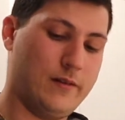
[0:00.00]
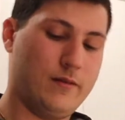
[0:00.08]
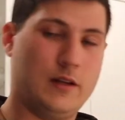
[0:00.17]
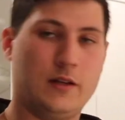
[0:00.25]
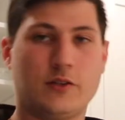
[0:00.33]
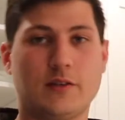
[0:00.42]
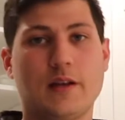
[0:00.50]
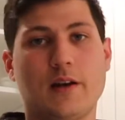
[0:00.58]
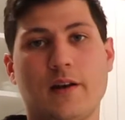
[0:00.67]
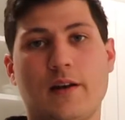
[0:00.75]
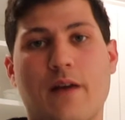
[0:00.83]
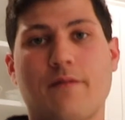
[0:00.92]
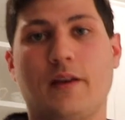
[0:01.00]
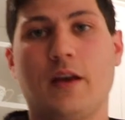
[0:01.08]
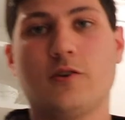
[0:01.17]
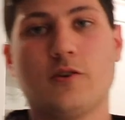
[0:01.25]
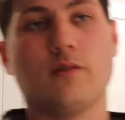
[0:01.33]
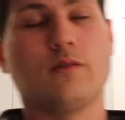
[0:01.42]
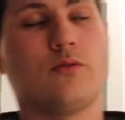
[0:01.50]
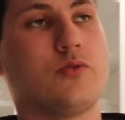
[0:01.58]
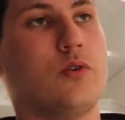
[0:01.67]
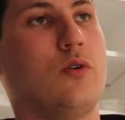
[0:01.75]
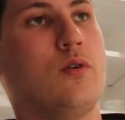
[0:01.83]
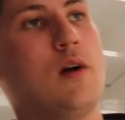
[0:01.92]
it just added in navigation,
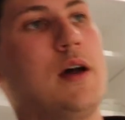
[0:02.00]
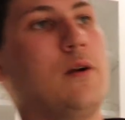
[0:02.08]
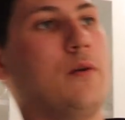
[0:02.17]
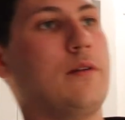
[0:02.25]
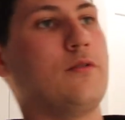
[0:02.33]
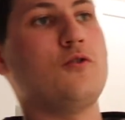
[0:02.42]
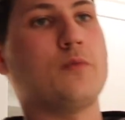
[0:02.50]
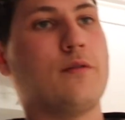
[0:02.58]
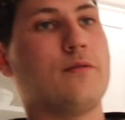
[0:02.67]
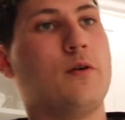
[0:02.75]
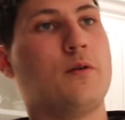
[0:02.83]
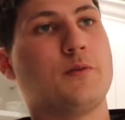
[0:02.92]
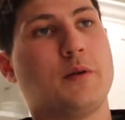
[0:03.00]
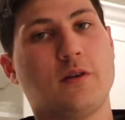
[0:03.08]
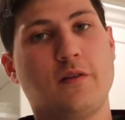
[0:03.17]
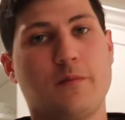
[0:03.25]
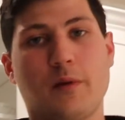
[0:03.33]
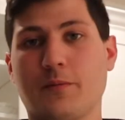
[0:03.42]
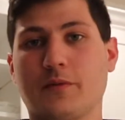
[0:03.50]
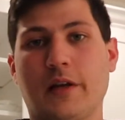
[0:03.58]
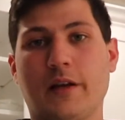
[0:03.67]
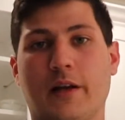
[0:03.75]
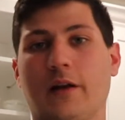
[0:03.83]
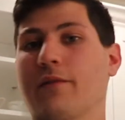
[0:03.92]
so I don't have to use my phone, especially if I'm
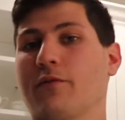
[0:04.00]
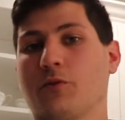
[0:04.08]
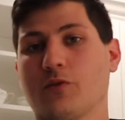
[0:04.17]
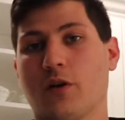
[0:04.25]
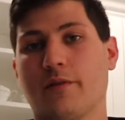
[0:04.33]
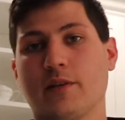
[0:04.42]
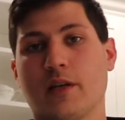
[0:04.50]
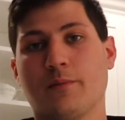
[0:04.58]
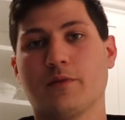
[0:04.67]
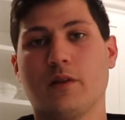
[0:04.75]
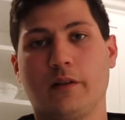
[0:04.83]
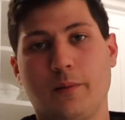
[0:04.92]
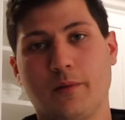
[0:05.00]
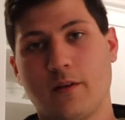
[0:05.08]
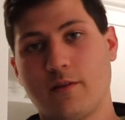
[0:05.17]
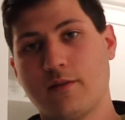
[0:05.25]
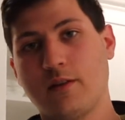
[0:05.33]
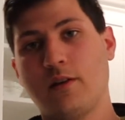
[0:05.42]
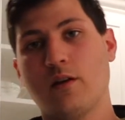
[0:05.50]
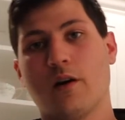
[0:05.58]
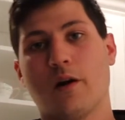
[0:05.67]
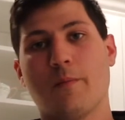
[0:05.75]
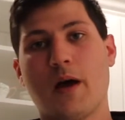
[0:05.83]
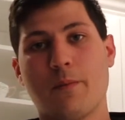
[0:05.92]
upstate and I have no service. I'm still able to see
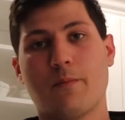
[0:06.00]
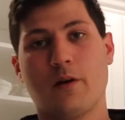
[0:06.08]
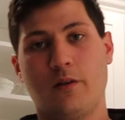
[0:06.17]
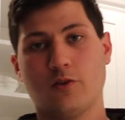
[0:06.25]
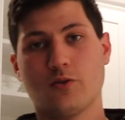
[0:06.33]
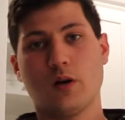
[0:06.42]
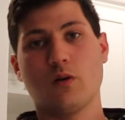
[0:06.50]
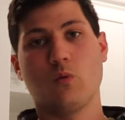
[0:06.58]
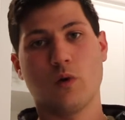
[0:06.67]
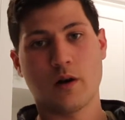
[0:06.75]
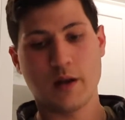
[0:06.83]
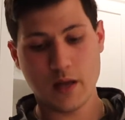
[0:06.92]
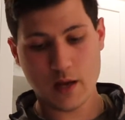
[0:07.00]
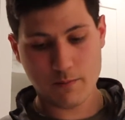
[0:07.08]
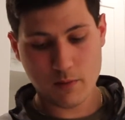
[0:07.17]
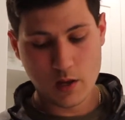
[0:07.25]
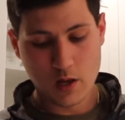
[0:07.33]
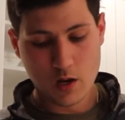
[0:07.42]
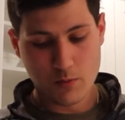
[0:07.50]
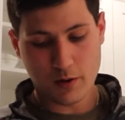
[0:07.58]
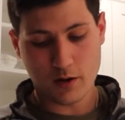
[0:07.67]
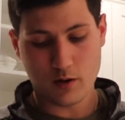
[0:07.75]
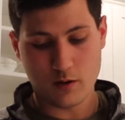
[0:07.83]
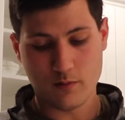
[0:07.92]
on the map on the truck where I am.
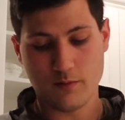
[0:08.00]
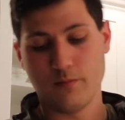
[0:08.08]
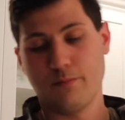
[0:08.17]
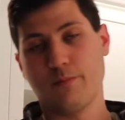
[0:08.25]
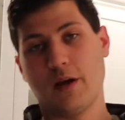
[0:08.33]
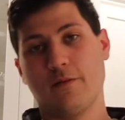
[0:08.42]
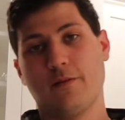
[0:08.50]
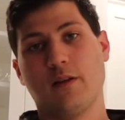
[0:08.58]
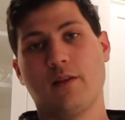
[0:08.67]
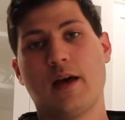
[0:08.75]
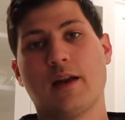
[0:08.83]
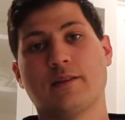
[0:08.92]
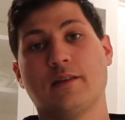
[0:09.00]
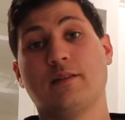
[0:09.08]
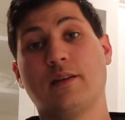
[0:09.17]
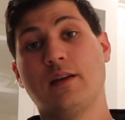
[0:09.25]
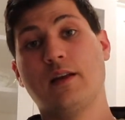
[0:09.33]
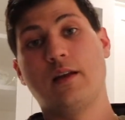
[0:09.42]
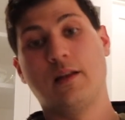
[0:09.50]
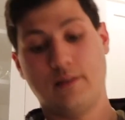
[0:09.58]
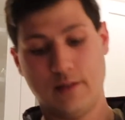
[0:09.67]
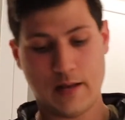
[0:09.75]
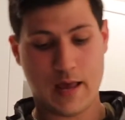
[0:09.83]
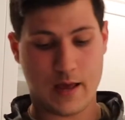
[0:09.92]
But benefit of that is it
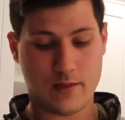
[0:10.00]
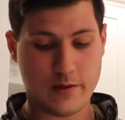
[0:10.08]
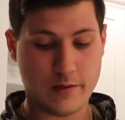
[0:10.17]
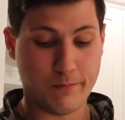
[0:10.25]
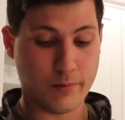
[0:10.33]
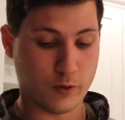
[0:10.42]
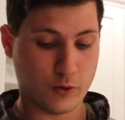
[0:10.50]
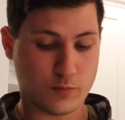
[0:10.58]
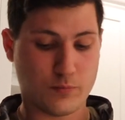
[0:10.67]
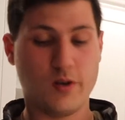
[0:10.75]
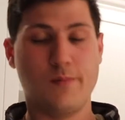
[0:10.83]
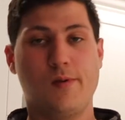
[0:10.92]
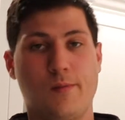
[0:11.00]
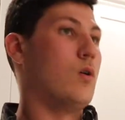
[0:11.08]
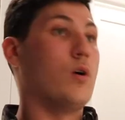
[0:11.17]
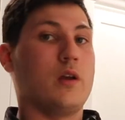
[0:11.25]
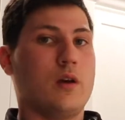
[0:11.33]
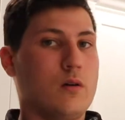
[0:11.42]
did add the Bose premium audio